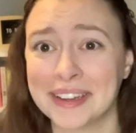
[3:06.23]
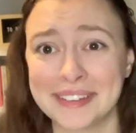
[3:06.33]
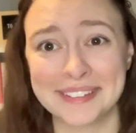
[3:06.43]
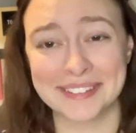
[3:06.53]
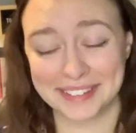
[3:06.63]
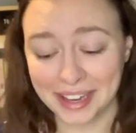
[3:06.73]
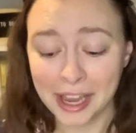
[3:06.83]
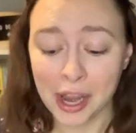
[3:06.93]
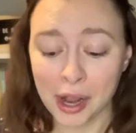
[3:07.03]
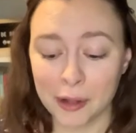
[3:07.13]

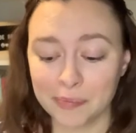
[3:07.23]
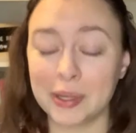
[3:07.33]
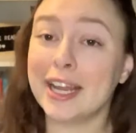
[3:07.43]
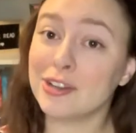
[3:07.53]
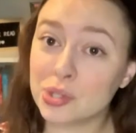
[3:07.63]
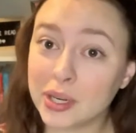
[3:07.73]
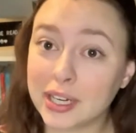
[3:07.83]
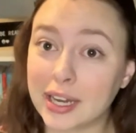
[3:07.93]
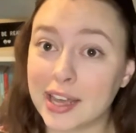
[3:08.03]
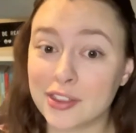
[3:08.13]
But I enjoyed
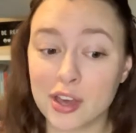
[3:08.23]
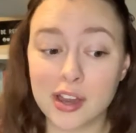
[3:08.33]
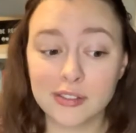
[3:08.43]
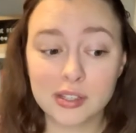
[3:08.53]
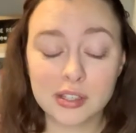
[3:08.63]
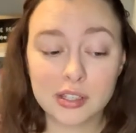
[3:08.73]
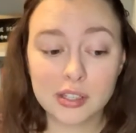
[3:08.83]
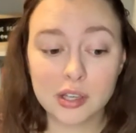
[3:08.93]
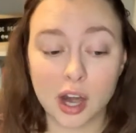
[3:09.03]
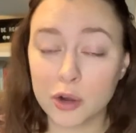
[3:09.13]
it. I thought
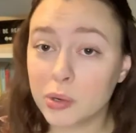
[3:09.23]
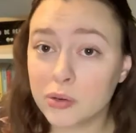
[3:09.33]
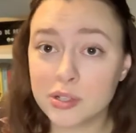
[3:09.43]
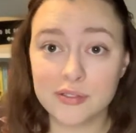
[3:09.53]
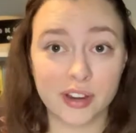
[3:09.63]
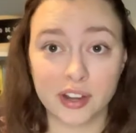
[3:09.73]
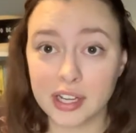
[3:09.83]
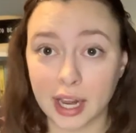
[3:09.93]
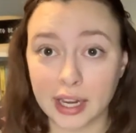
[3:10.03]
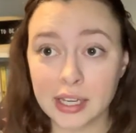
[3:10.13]
the artwork was
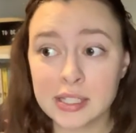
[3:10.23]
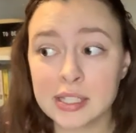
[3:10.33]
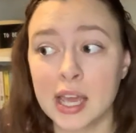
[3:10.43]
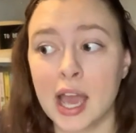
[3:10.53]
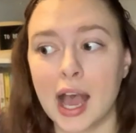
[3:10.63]
very nice.